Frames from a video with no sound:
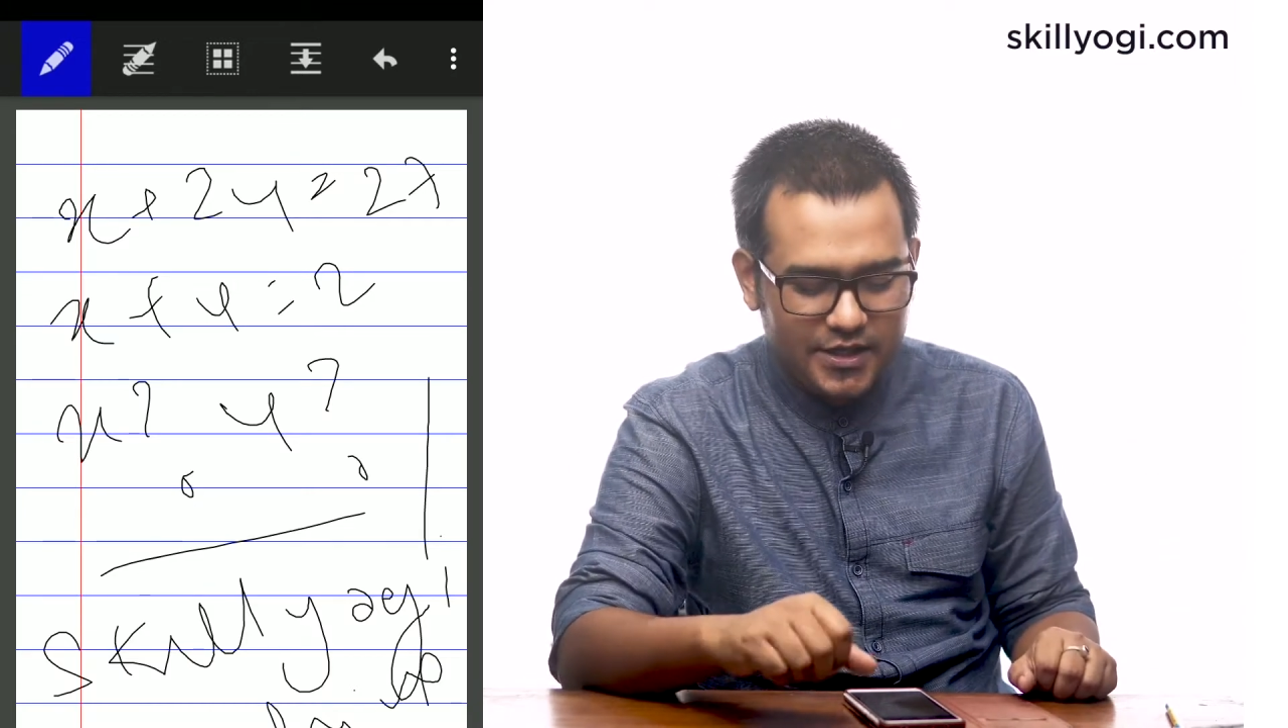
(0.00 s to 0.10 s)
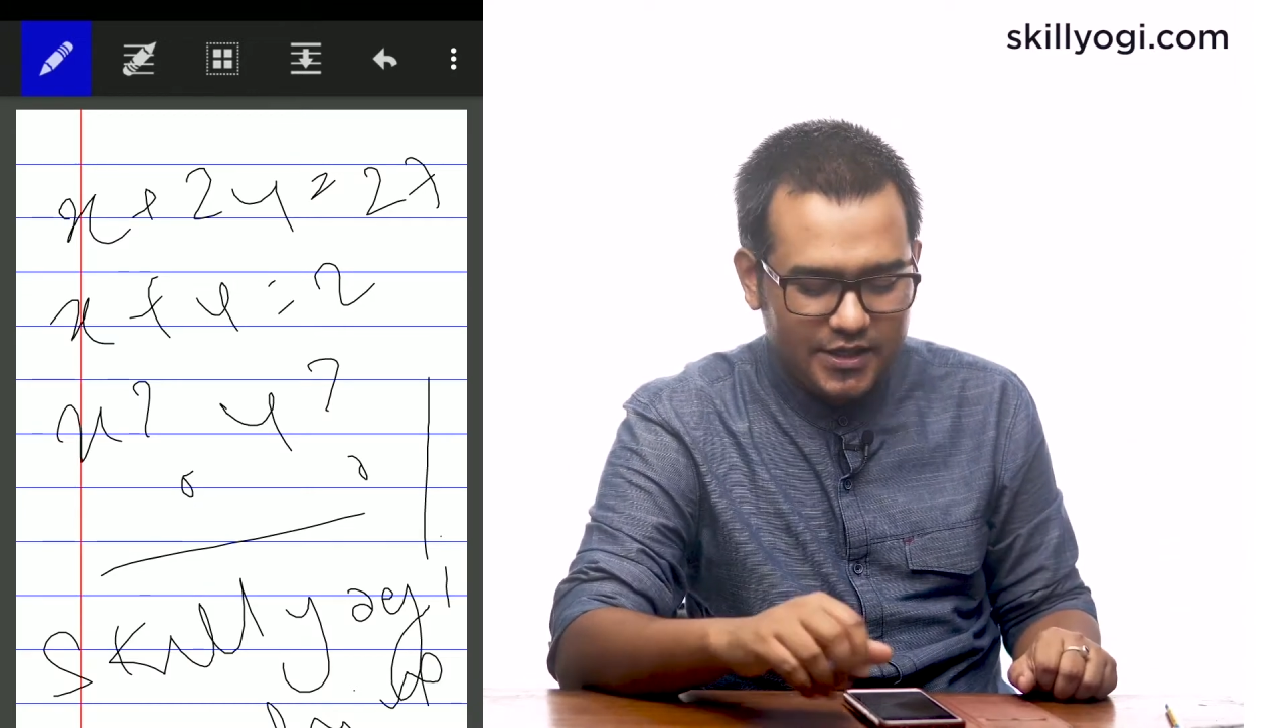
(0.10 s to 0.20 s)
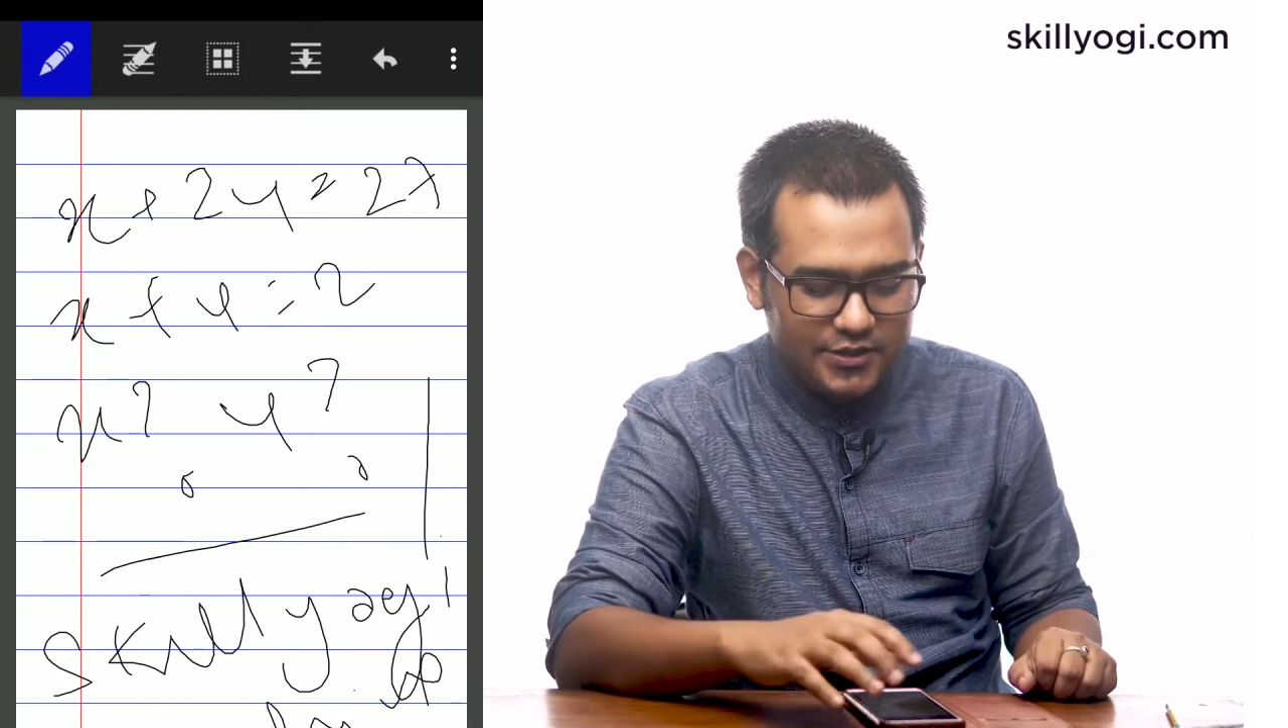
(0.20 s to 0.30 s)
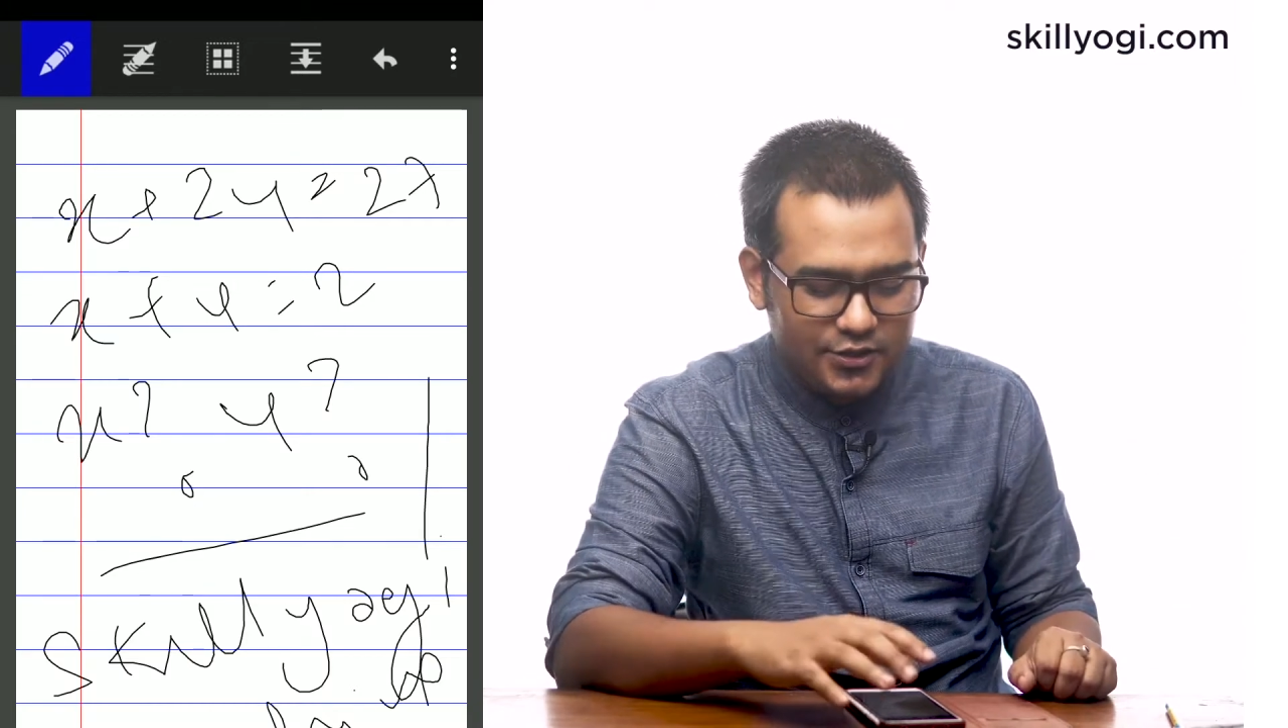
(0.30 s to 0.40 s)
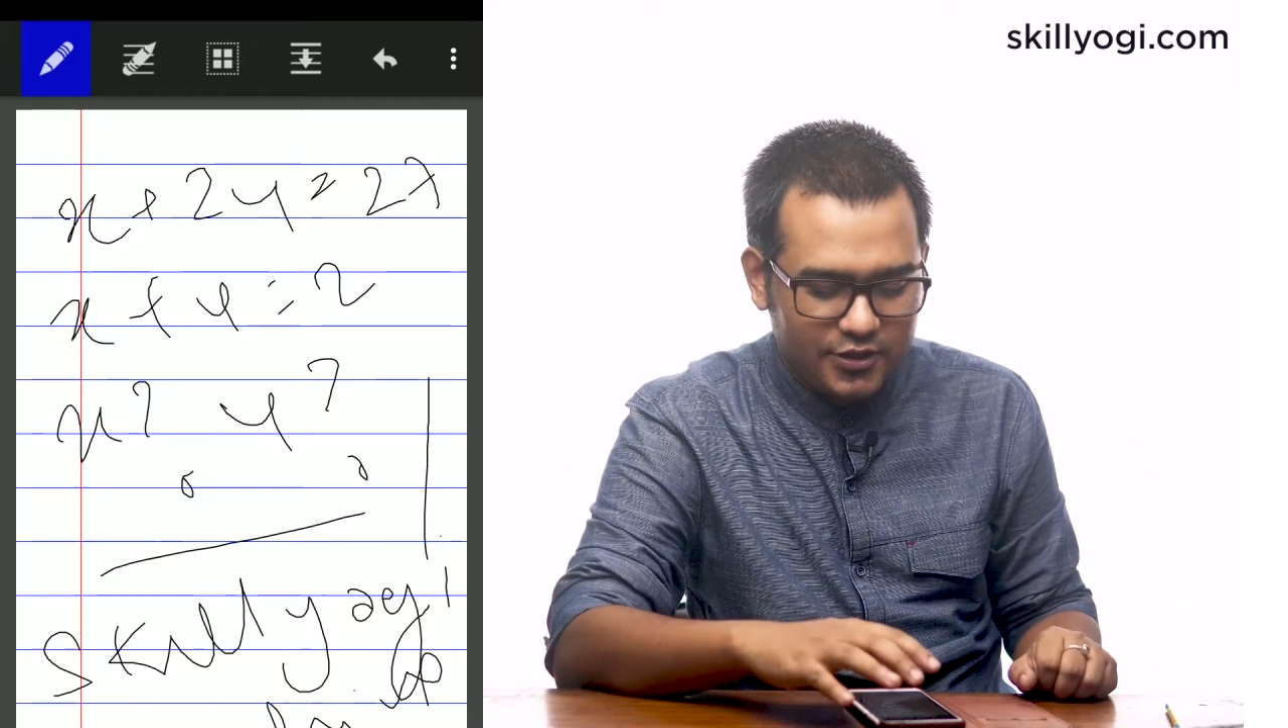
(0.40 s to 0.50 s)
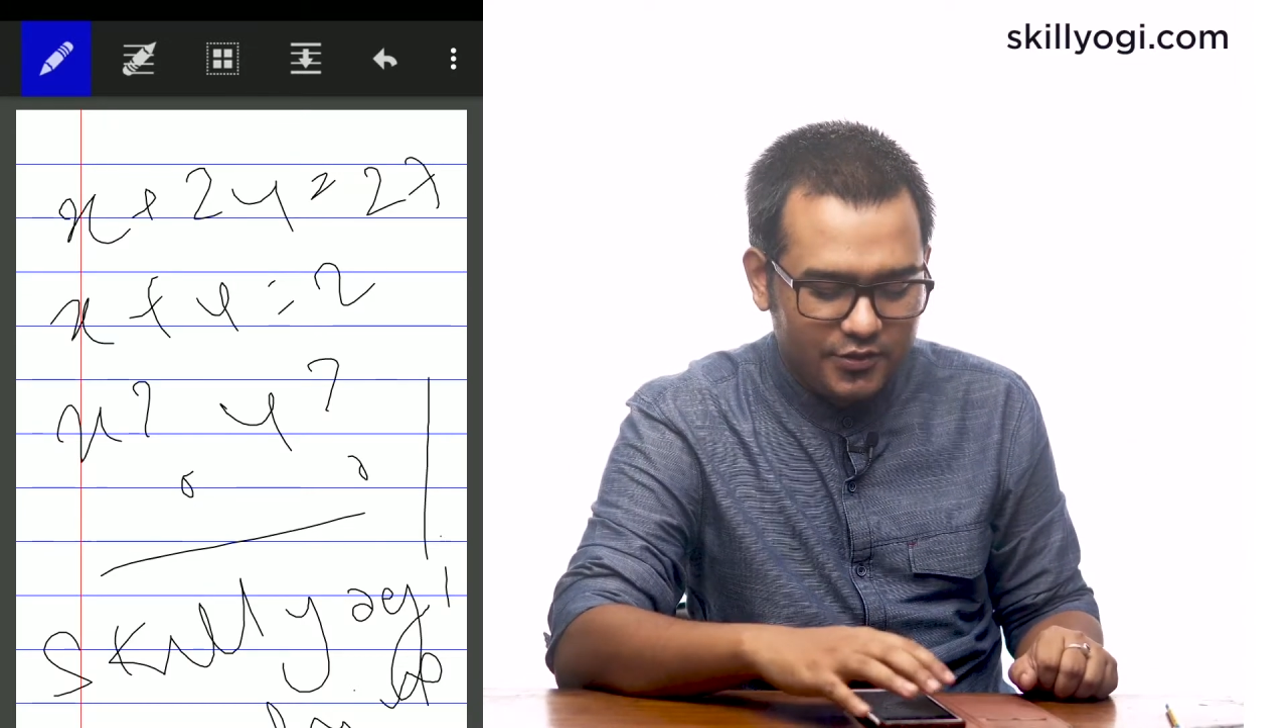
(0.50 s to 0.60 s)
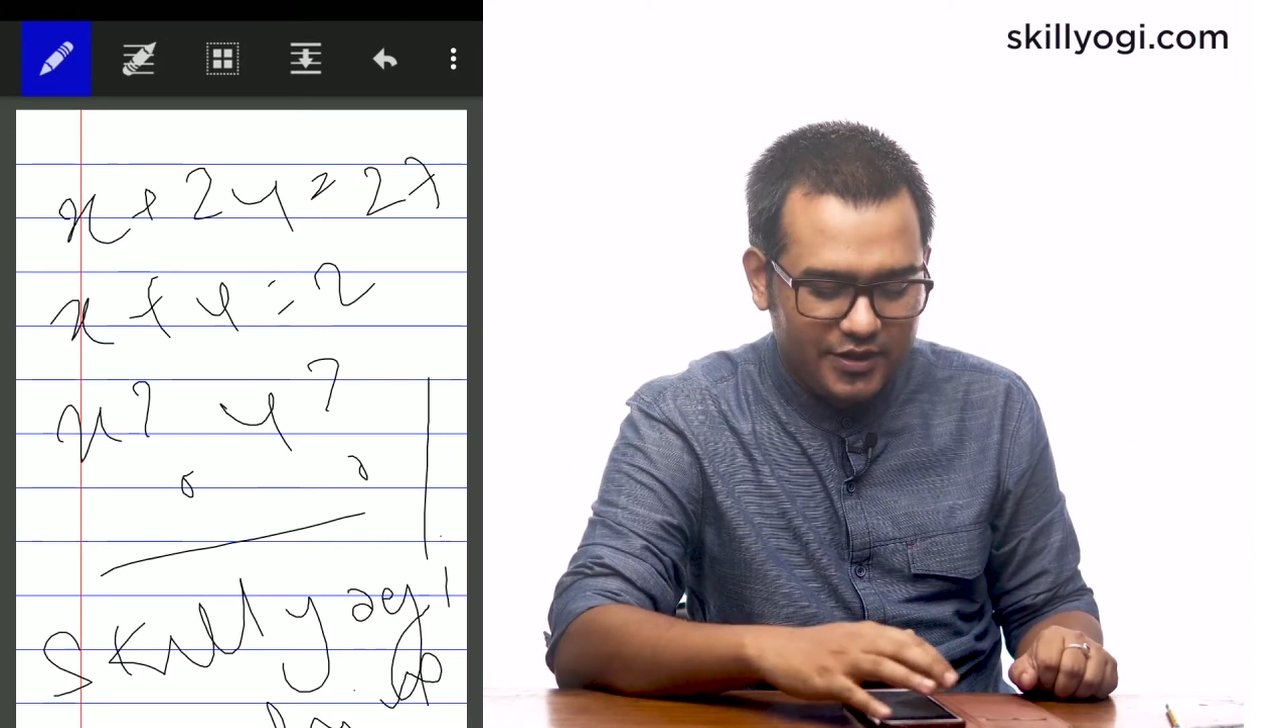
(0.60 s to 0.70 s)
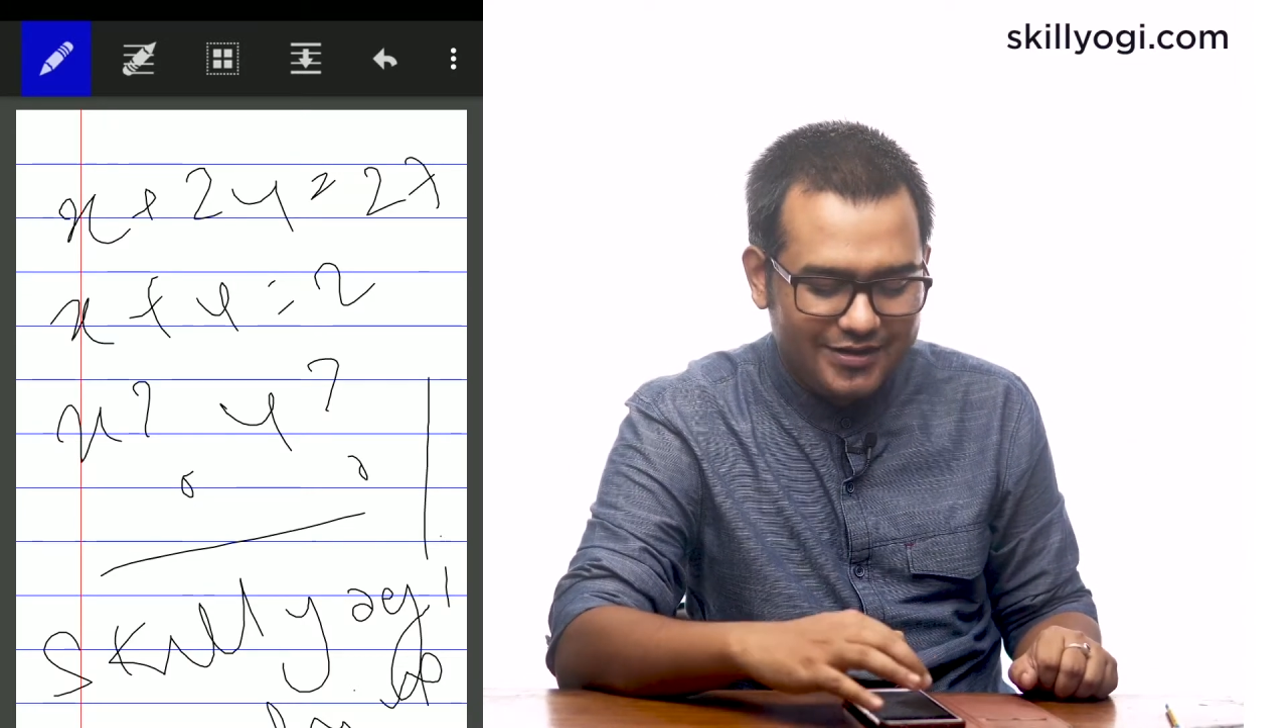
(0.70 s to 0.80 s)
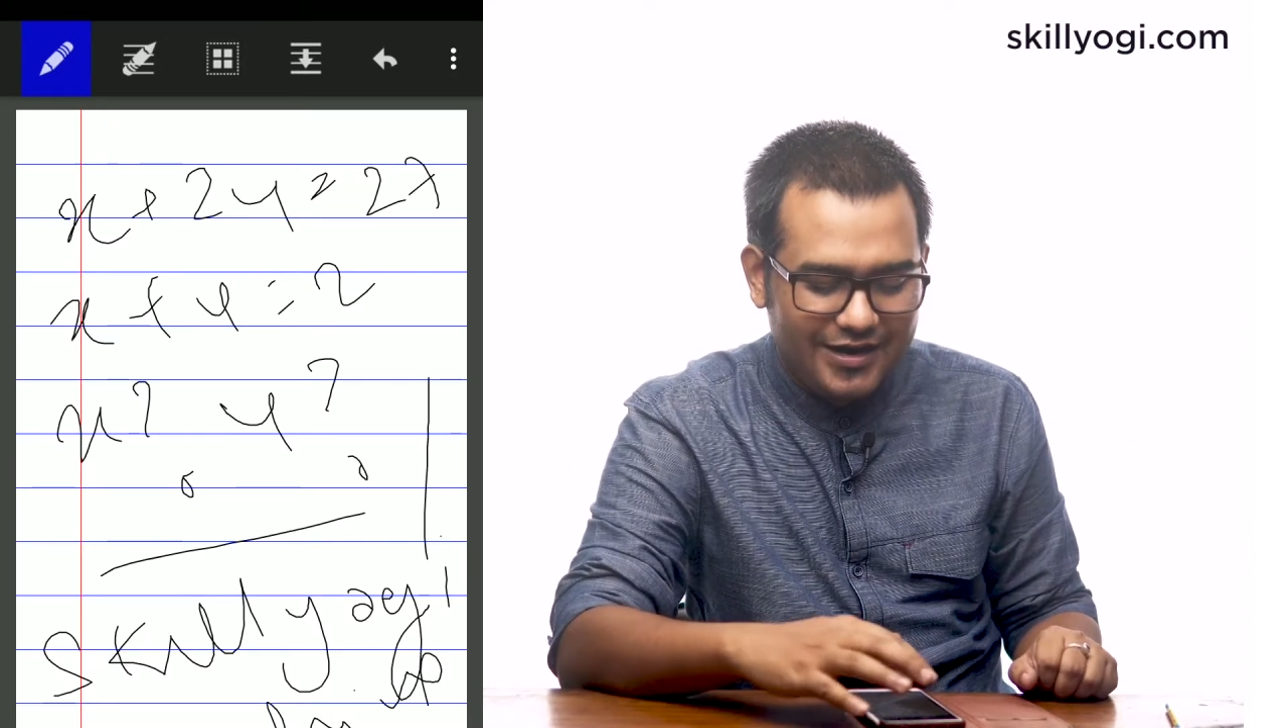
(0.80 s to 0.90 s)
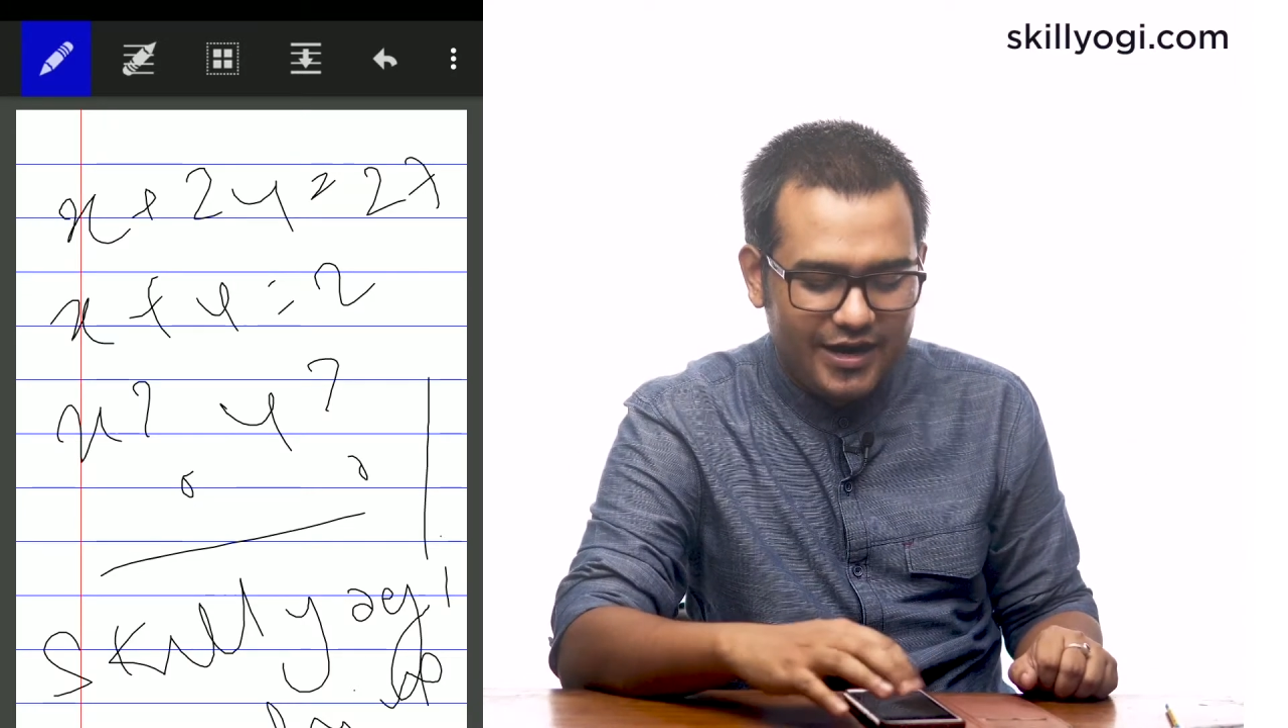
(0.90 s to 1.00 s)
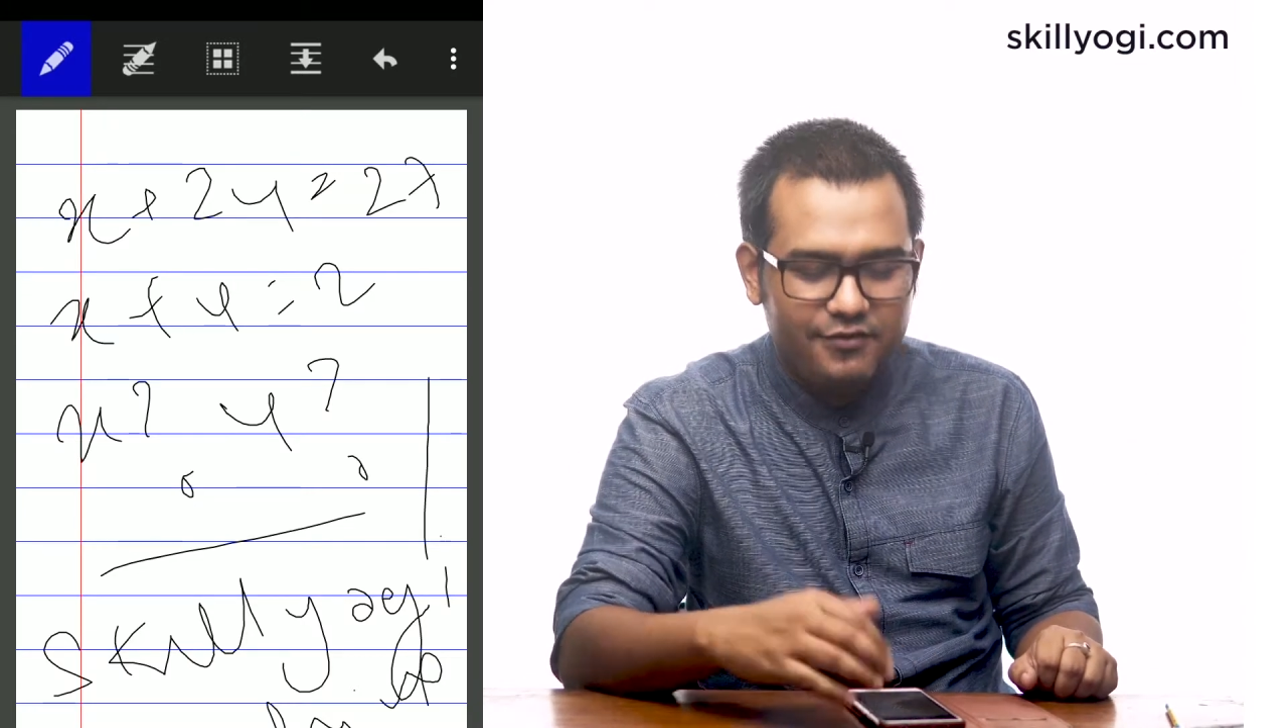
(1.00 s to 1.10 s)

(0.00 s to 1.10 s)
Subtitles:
So you can write